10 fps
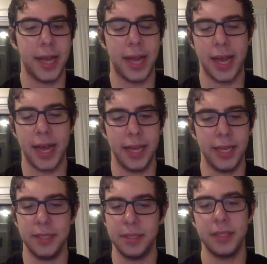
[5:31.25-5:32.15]

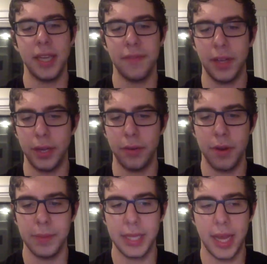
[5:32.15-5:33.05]
I definitely agree
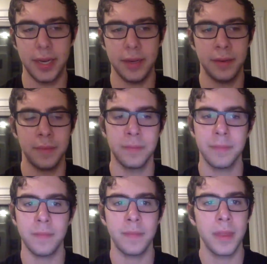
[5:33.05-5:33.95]
with that.
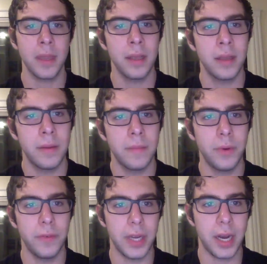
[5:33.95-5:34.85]

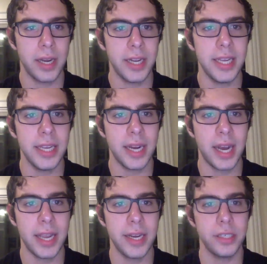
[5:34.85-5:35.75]
Moving on, Ian
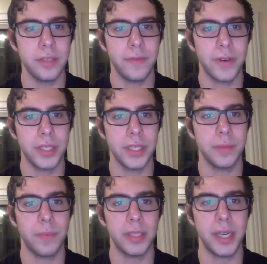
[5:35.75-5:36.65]
Heinisch versus
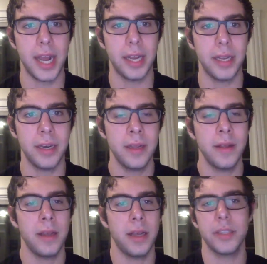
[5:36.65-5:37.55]
Brendan Allen.
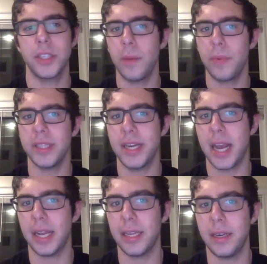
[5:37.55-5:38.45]
Saw Brendan
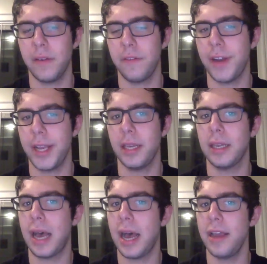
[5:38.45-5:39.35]
Allen fight
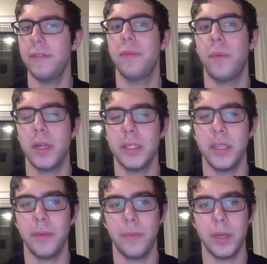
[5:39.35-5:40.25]
live once.
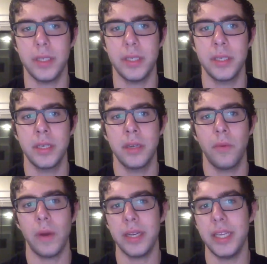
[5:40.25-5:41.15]
It was
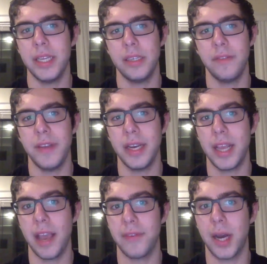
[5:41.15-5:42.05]
when he defeated
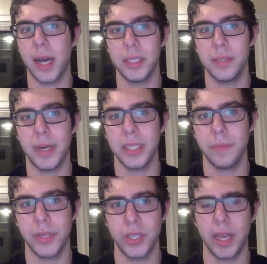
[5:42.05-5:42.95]
Kevin Holland by
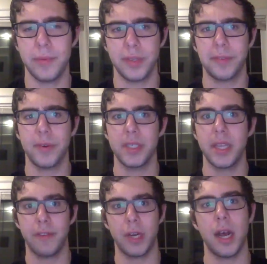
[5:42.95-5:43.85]
submission. That was, of course,
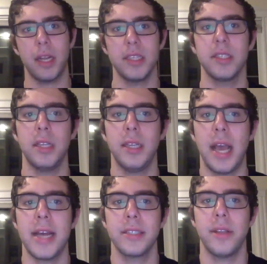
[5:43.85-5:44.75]
Kevin Holland's
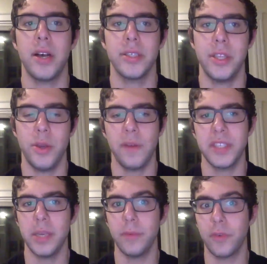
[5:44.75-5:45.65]
last loss in the
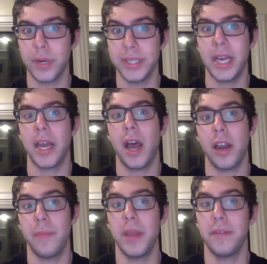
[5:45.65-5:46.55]
UFC before he's gone on
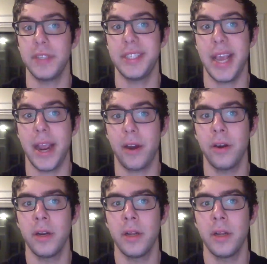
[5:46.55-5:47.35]
a bit of a tear.